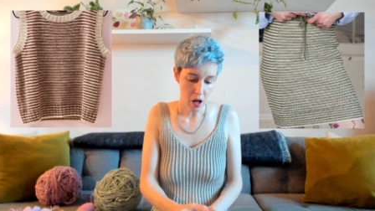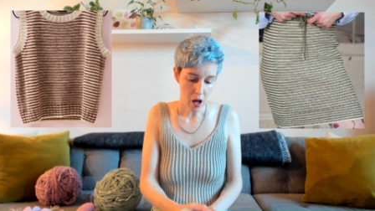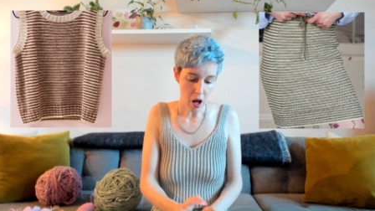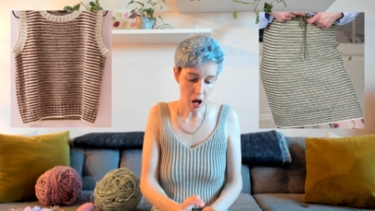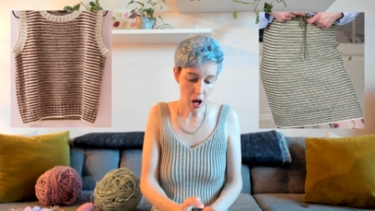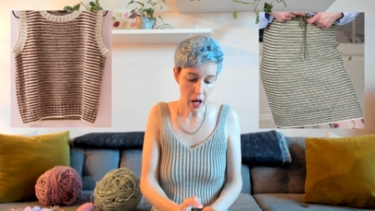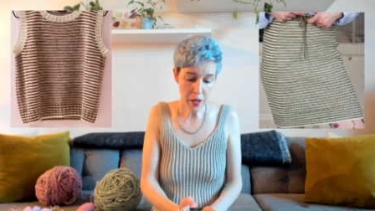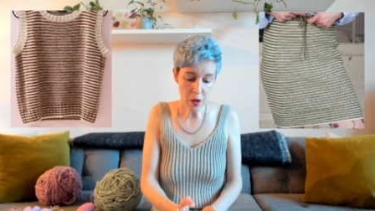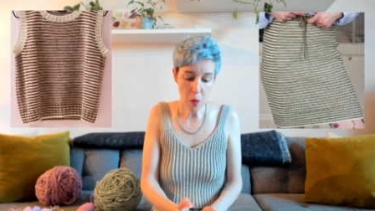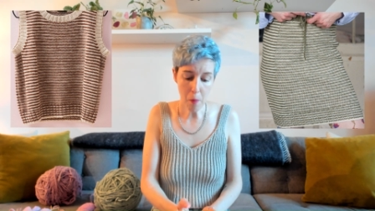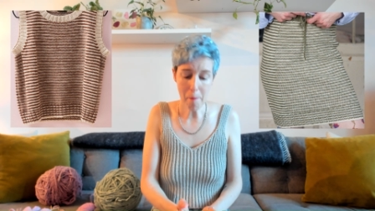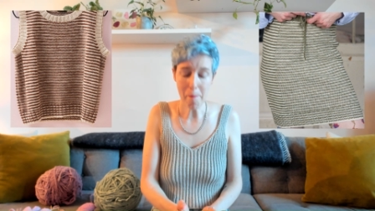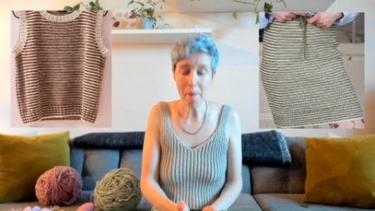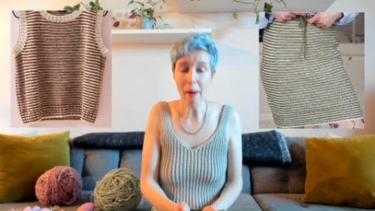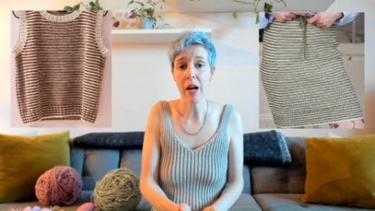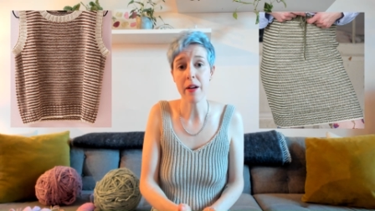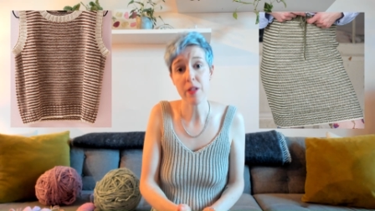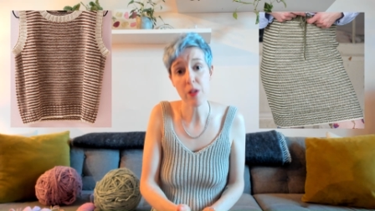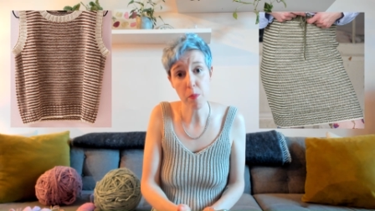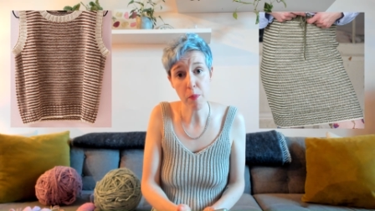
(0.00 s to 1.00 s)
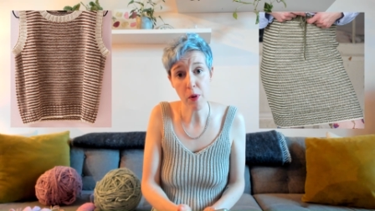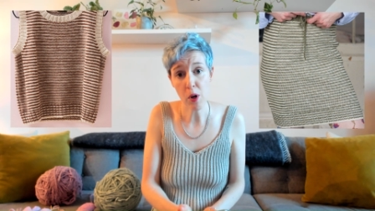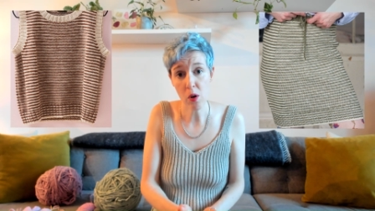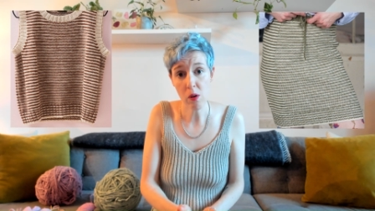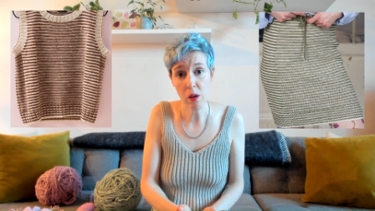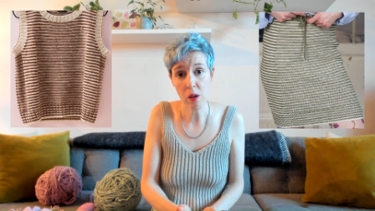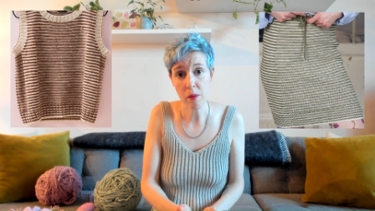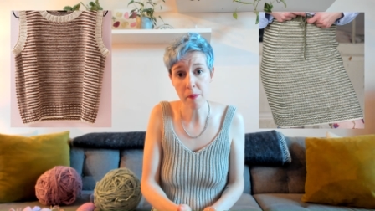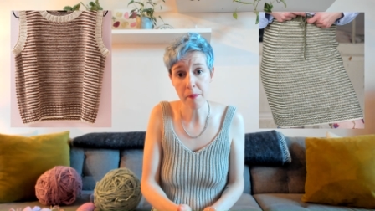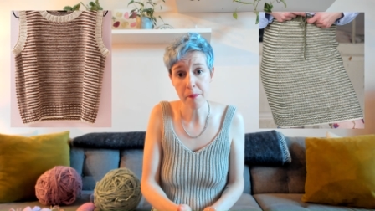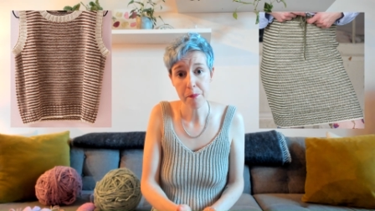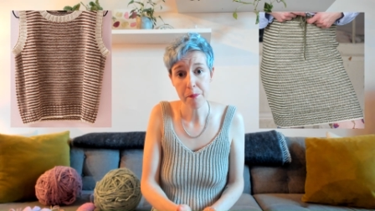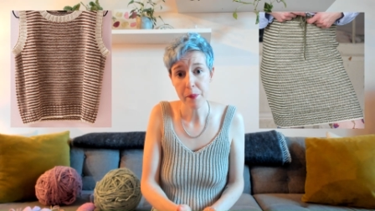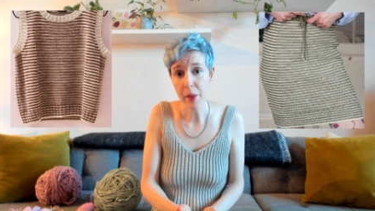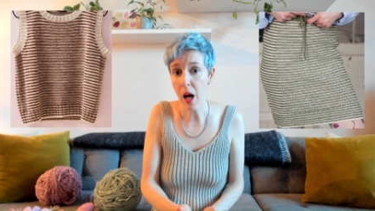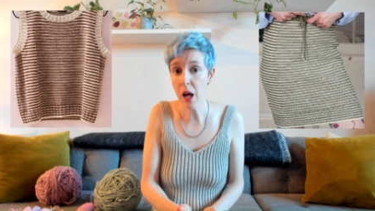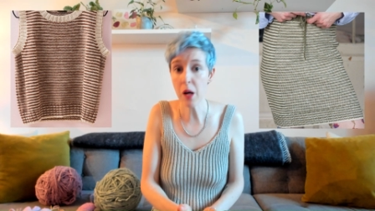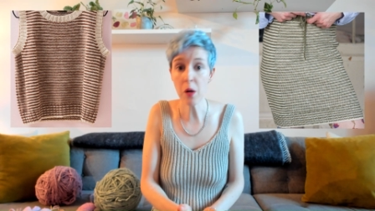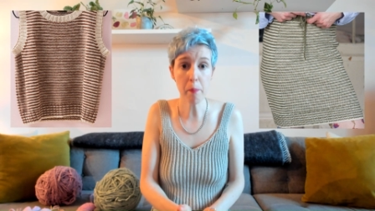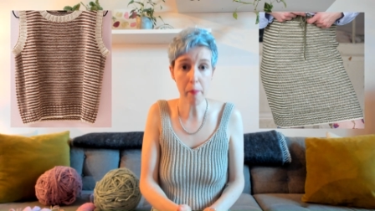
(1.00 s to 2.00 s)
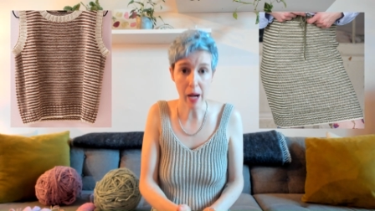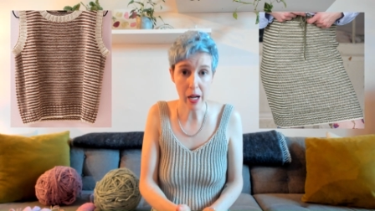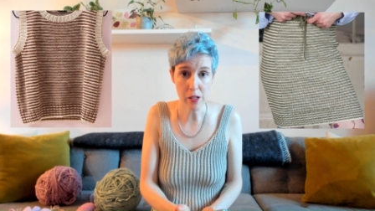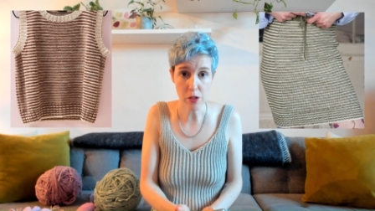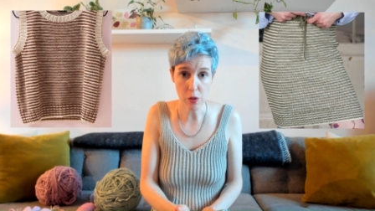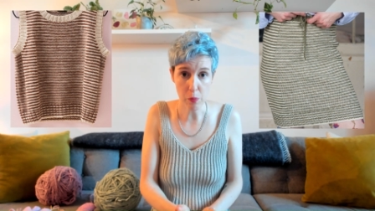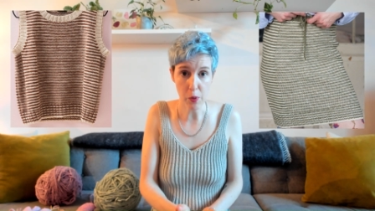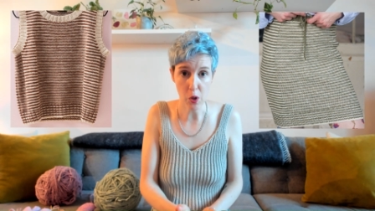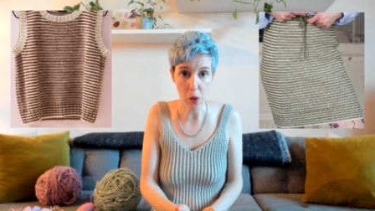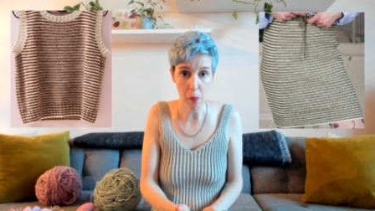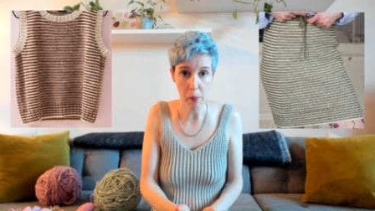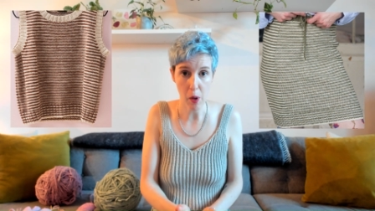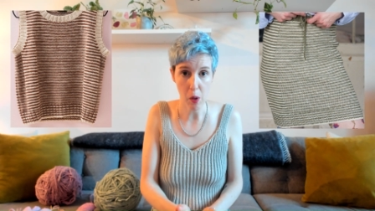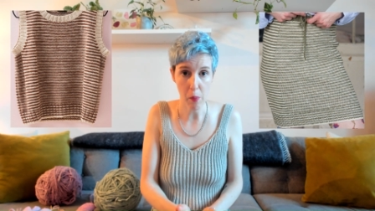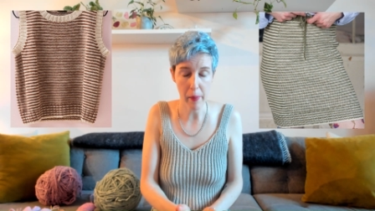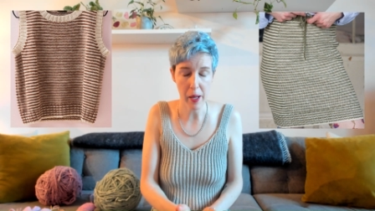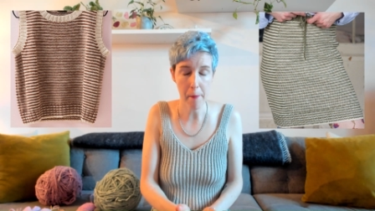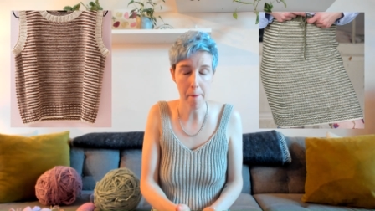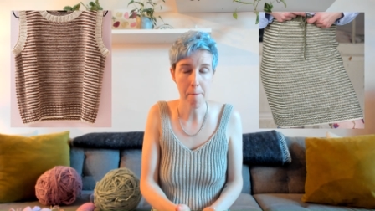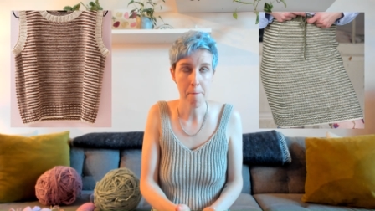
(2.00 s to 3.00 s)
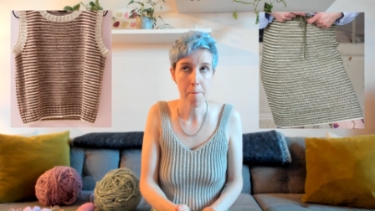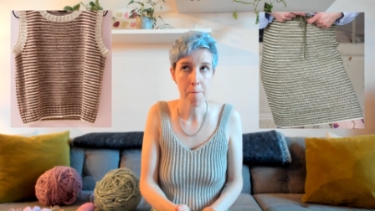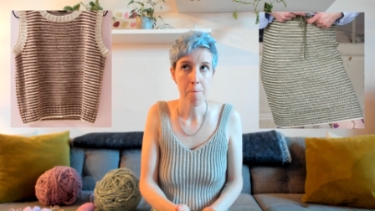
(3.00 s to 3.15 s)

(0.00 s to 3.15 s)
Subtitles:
I don't mind a purl. I don't mind a purl moment.